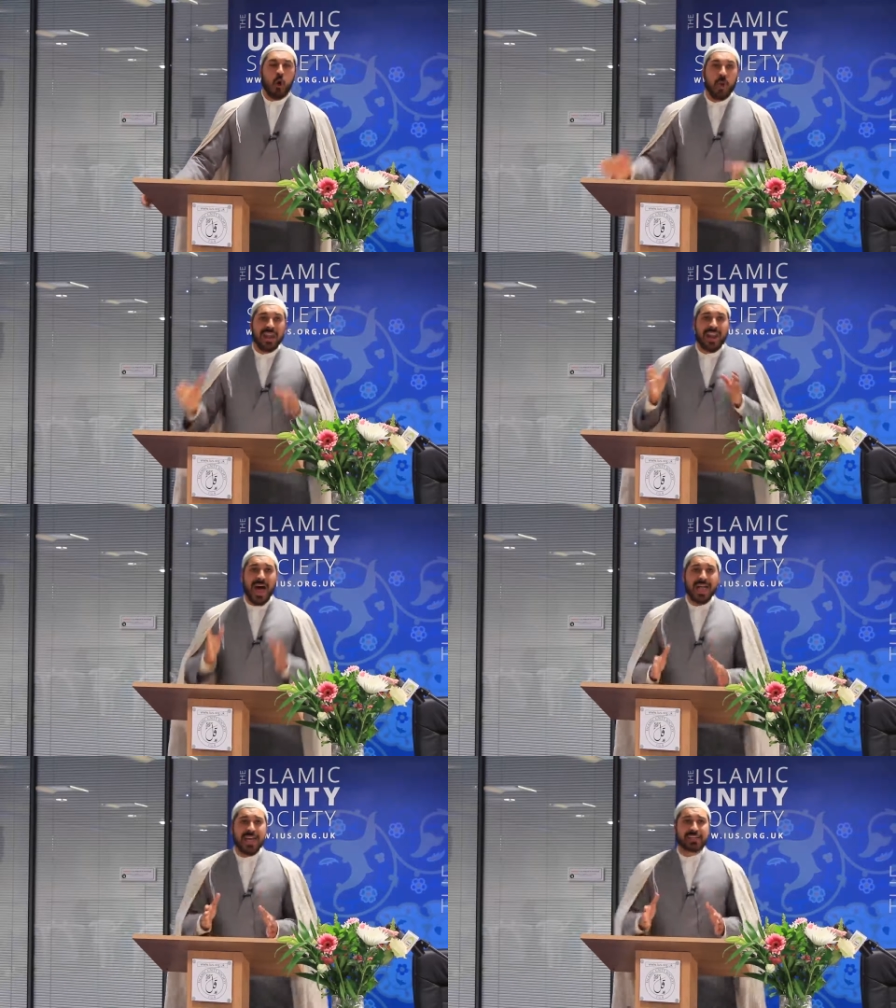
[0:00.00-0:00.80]

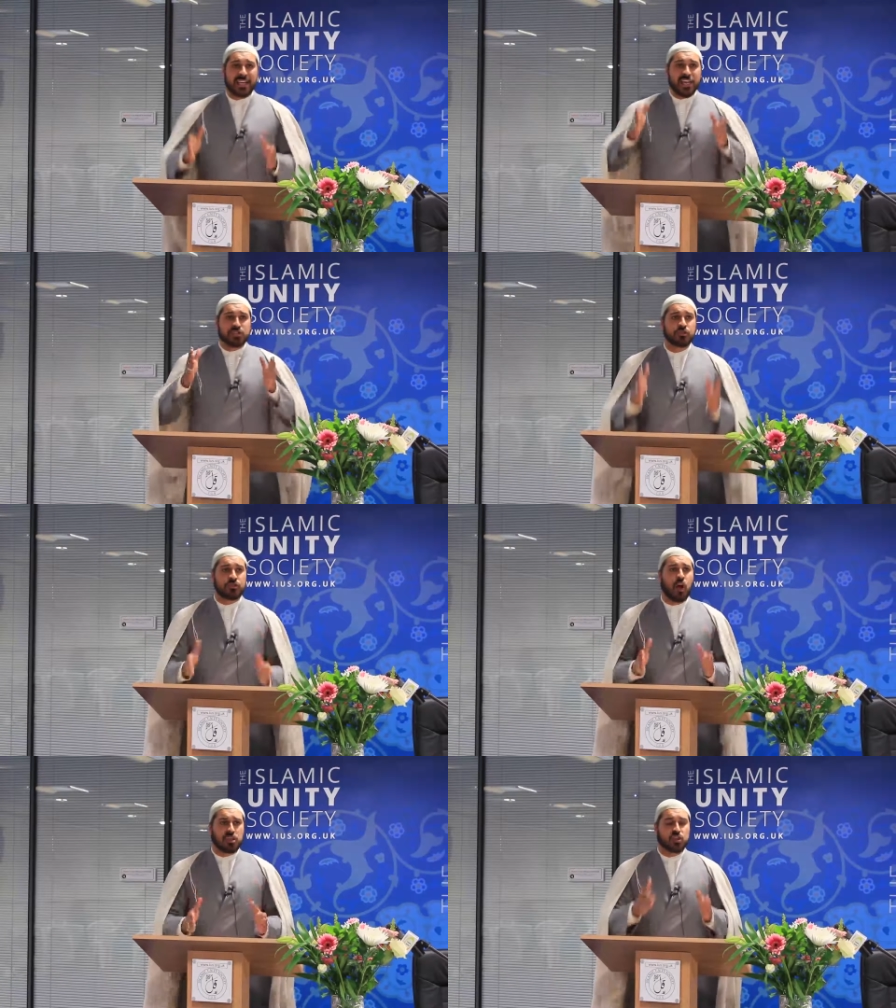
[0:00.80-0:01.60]
wilayat is
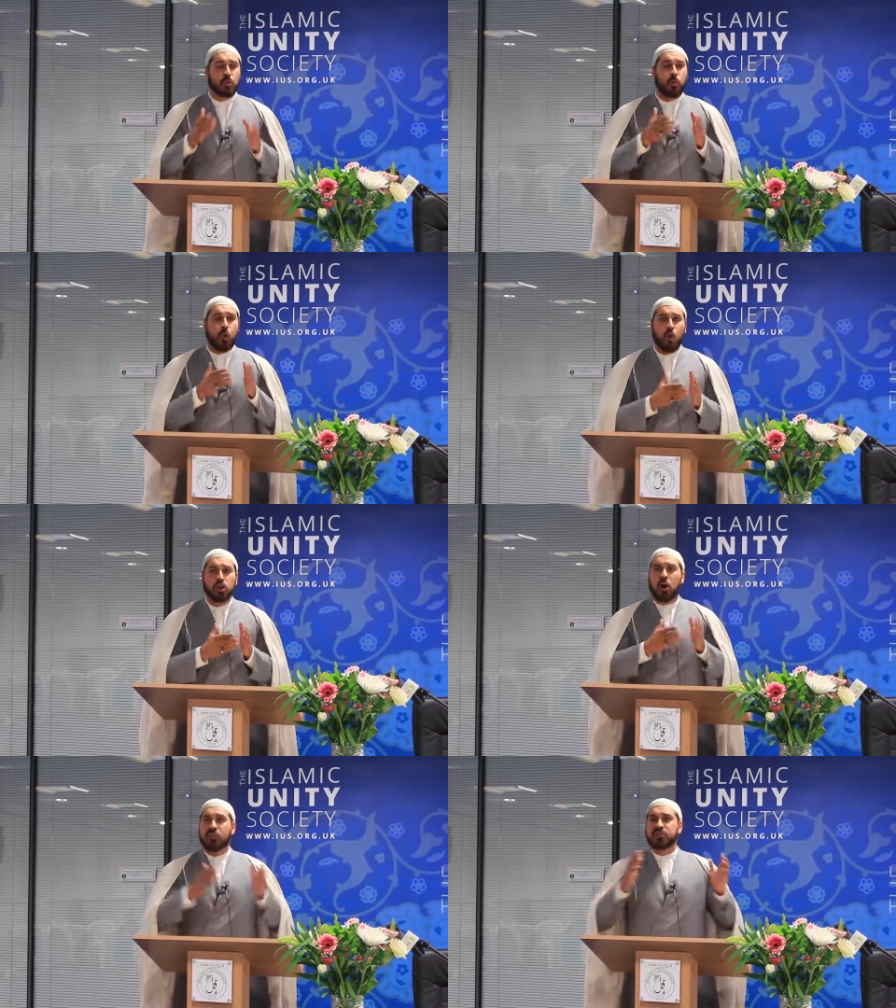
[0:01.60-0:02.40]
not
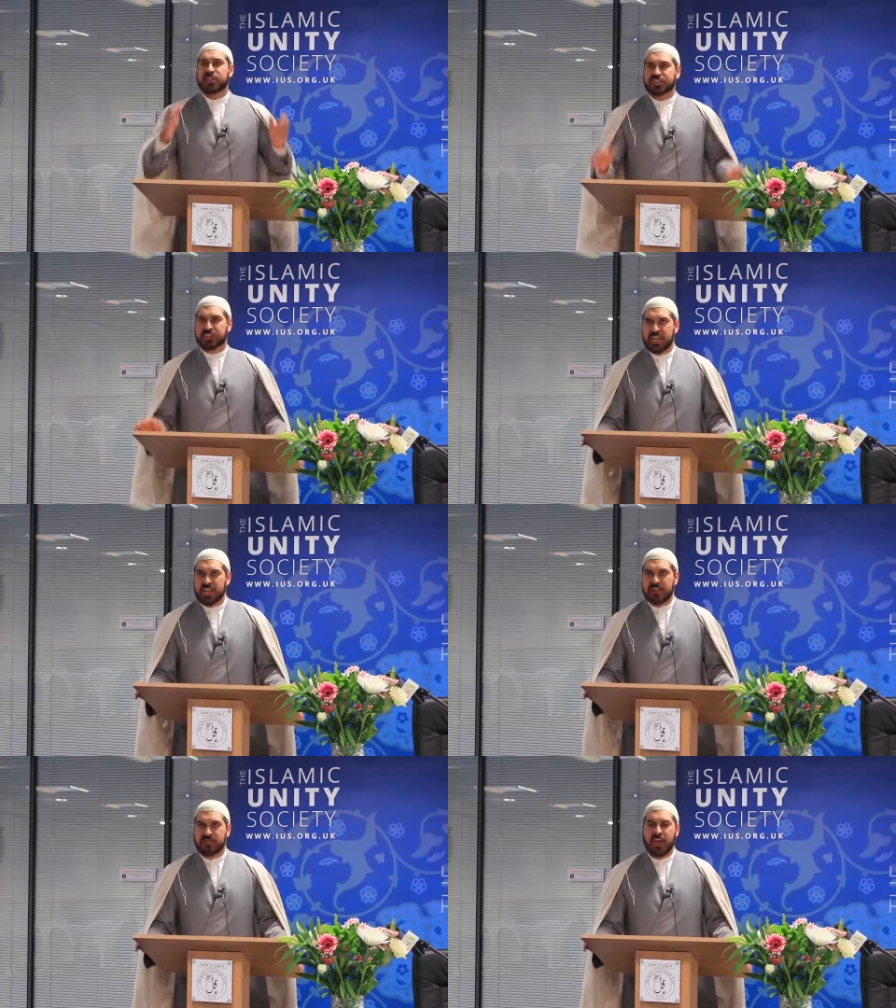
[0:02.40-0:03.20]
worn on the
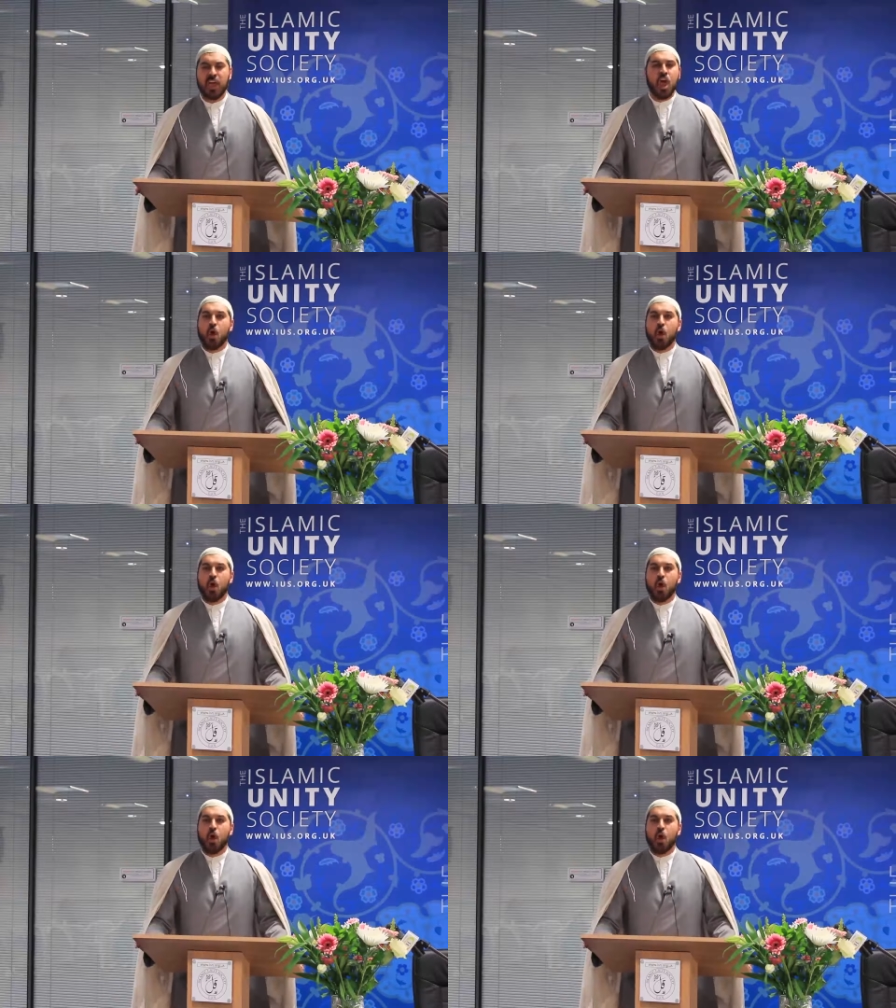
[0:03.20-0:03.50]
sleeve.